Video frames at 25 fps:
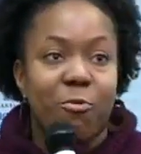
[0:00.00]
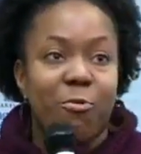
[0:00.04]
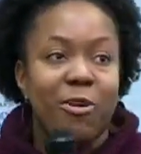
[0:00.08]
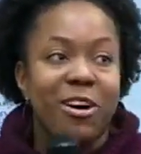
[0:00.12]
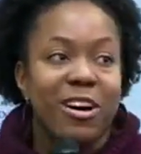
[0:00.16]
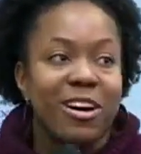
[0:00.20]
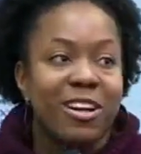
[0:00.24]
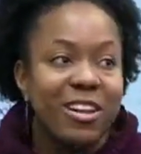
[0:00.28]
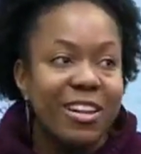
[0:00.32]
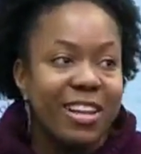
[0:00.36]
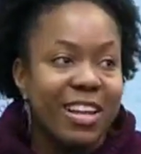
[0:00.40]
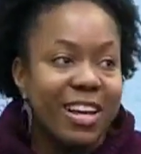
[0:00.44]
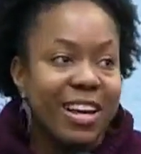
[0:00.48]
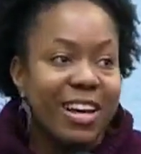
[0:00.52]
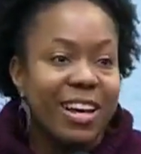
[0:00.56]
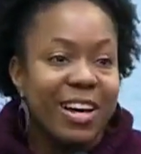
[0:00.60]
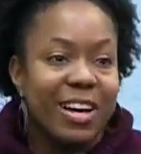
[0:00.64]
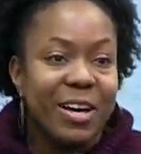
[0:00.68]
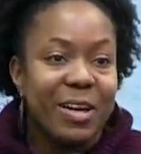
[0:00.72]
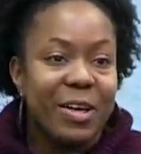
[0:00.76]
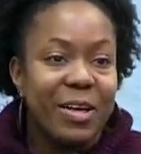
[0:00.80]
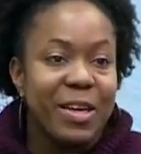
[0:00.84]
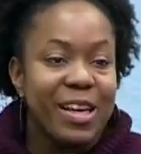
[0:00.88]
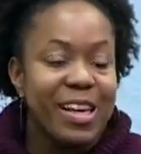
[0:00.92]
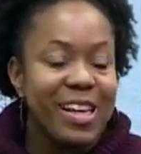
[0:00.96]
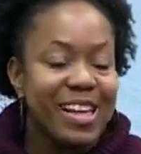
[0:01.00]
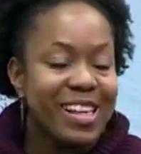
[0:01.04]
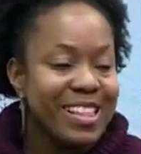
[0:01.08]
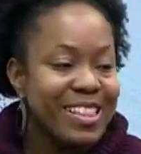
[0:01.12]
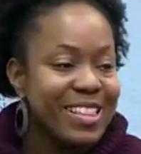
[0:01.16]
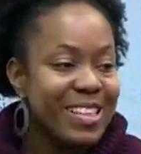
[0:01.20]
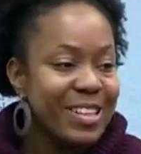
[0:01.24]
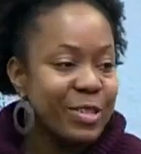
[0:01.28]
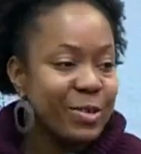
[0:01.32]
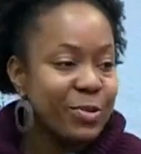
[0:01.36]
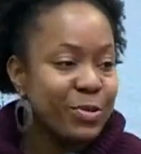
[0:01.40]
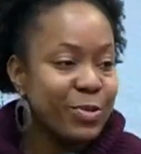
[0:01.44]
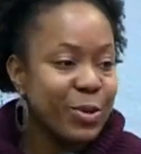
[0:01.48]
Well,
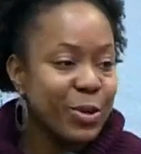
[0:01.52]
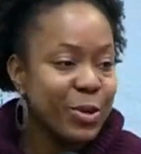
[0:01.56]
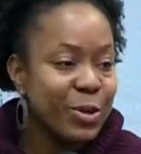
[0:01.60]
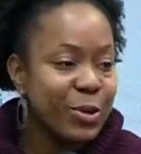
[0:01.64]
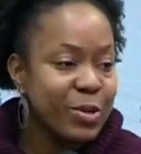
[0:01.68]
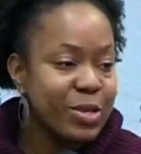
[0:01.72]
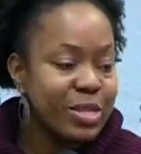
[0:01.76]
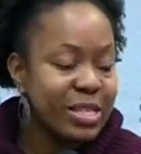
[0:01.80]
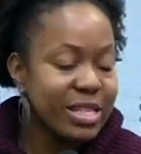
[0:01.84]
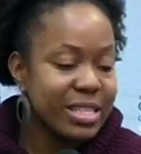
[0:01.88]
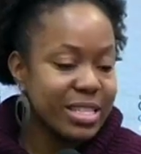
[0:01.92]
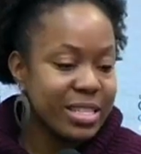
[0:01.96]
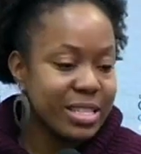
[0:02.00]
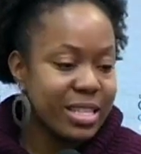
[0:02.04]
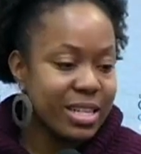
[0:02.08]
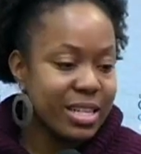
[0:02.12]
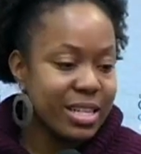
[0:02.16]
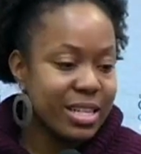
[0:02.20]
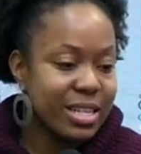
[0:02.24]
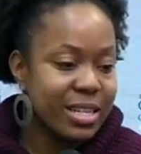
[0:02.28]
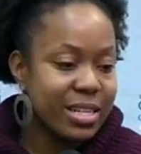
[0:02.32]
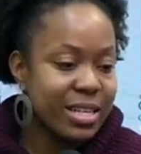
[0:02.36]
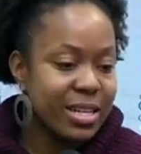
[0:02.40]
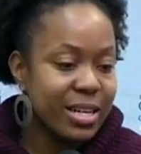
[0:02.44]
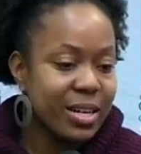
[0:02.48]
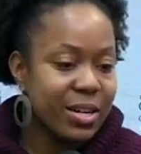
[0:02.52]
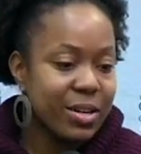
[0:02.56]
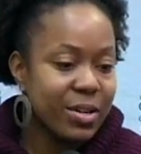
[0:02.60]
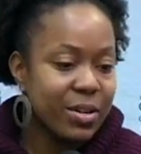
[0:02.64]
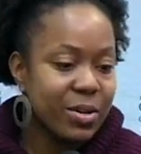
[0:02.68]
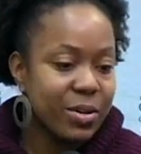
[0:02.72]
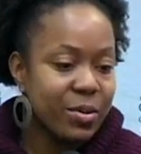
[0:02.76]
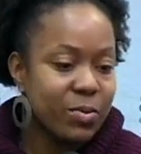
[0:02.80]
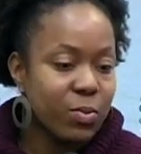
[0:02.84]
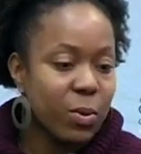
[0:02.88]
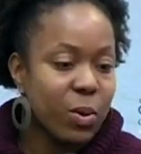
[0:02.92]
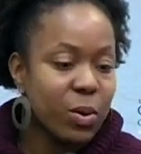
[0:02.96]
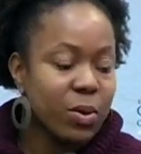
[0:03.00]
this role is
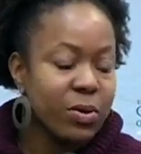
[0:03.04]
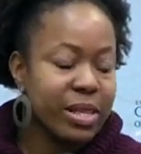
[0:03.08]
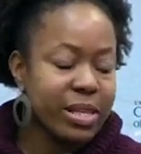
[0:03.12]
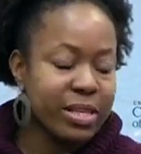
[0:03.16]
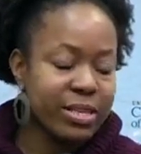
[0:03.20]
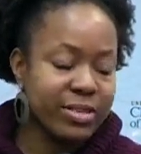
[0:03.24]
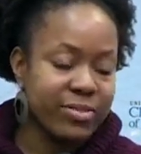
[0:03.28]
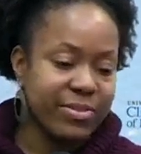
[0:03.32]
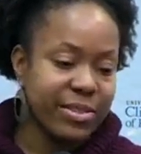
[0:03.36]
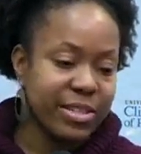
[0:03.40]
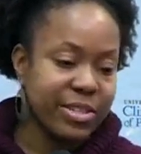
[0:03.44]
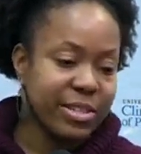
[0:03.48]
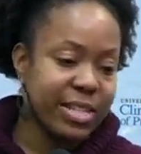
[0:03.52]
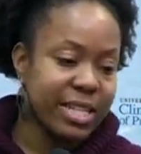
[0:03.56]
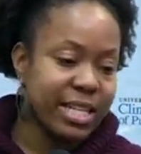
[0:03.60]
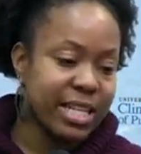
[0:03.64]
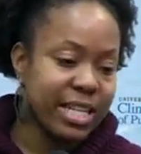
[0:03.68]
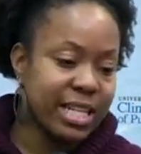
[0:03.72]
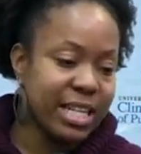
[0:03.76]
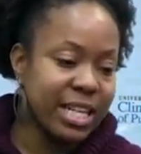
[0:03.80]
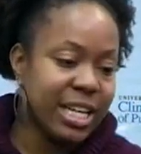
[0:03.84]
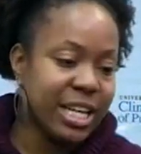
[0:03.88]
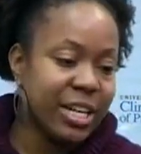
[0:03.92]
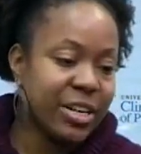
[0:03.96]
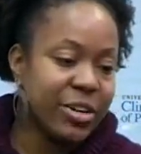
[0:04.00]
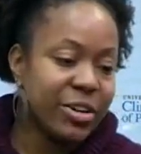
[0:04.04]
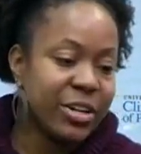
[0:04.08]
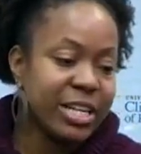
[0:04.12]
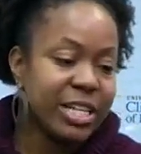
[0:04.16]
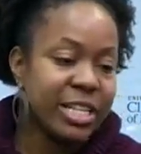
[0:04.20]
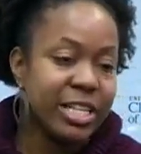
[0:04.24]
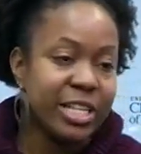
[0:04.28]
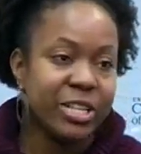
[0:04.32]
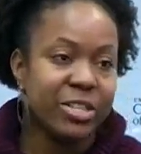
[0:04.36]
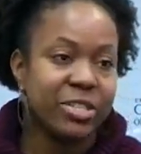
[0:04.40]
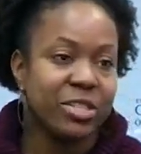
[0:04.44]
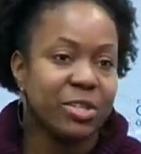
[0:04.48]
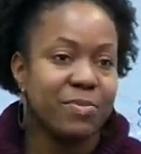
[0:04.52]
a role that's very near
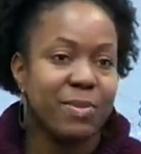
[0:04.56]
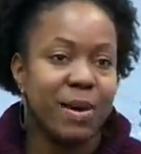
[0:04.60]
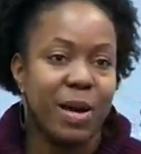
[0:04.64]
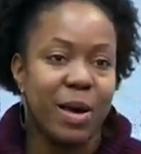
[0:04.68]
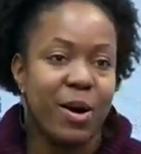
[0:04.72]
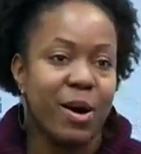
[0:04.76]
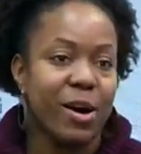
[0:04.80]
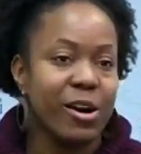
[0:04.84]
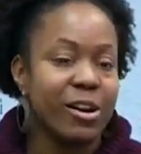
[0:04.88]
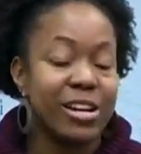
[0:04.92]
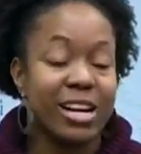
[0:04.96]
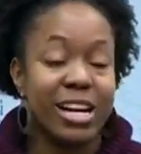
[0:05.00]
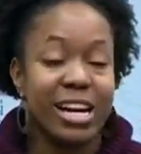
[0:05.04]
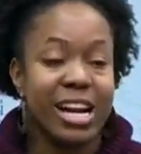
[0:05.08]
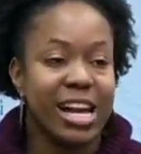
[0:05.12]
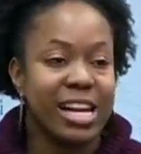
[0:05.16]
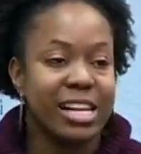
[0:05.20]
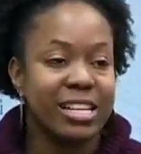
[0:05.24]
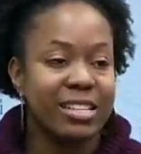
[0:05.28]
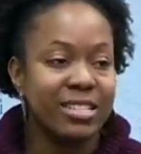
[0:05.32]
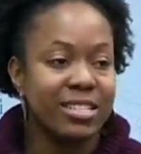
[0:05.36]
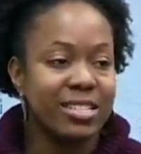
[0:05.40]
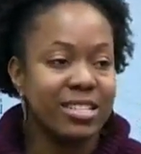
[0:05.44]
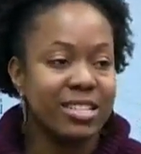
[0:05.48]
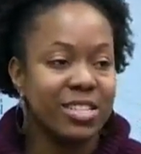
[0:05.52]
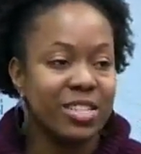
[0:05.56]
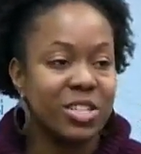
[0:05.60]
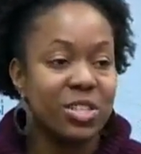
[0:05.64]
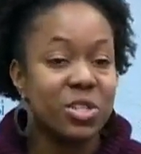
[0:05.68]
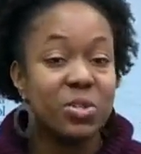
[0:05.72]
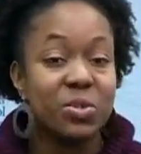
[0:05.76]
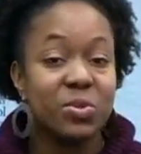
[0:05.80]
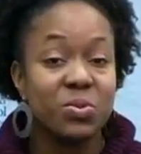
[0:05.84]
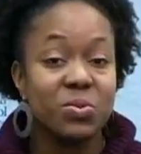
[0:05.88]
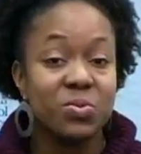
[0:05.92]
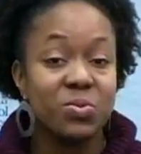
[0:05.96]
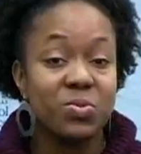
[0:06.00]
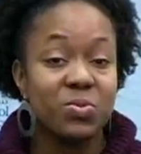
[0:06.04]
and dear to my heart, and I
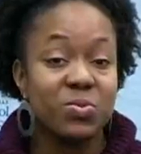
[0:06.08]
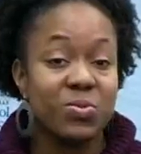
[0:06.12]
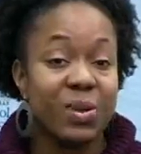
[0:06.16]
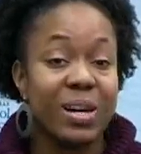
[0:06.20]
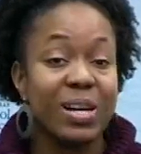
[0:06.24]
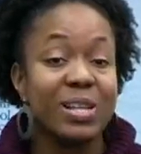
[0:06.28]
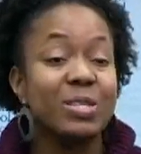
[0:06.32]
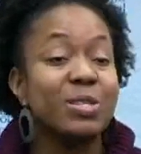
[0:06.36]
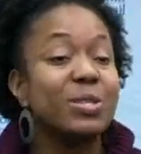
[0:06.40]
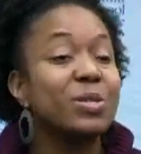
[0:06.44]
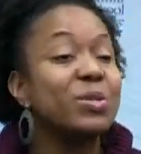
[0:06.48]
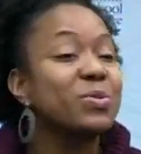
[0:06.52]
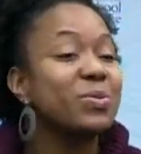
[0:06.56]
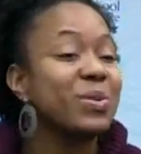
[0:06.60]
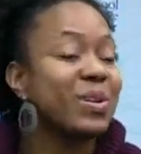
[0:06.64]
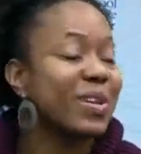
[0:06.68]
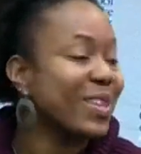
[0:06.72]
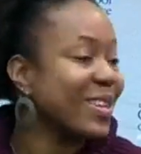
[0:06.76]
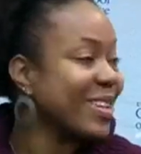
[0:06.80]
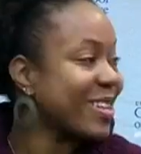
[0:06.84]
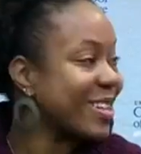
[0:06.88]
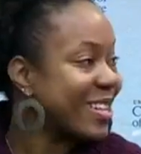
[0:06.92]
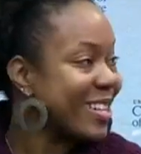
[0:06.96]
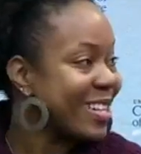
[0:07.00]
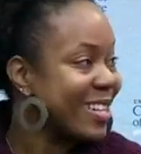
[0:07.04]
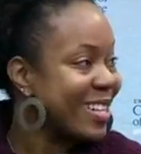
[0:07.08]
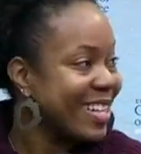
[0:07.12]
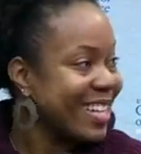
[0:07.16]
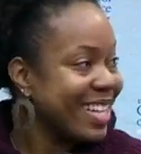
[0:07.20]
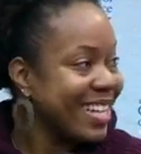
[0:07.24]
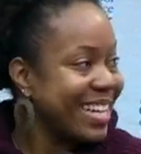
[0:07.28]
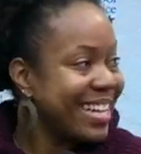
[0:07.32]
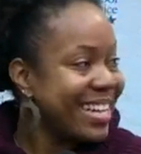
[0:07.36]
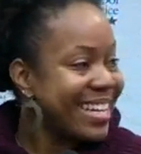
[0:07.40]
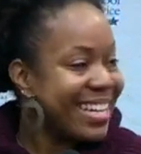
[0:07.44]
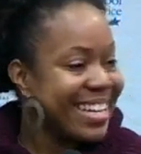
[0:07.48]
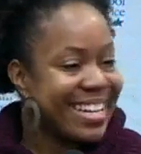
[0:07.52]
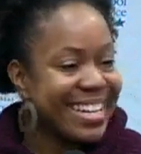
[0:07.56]
still wrestle with
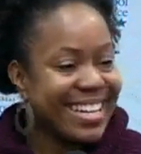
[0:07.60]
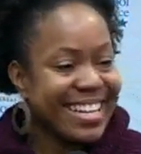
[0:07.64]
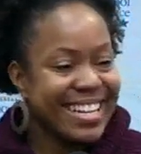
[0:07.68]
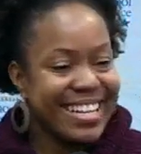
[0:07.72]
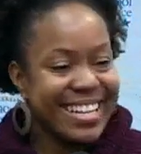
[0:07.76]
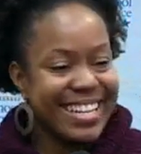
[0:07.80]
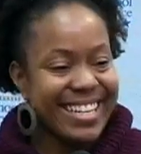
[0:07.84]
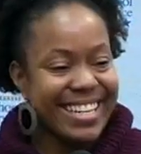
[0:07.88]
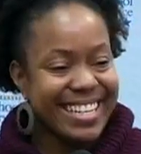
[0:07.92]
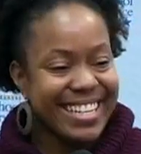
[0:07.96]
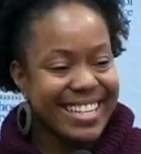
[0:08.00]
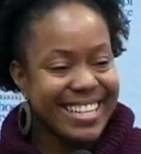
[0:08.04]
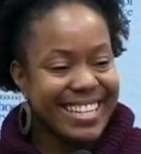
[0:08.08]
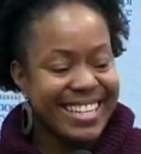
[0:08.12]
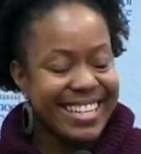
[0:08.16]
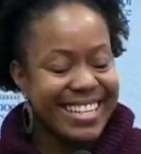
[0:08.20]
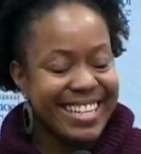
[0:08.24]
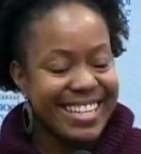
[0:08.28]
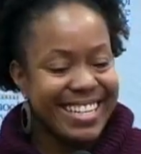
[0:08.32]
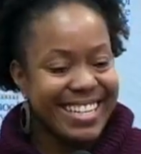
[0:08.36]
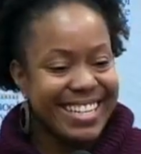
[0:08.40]
her.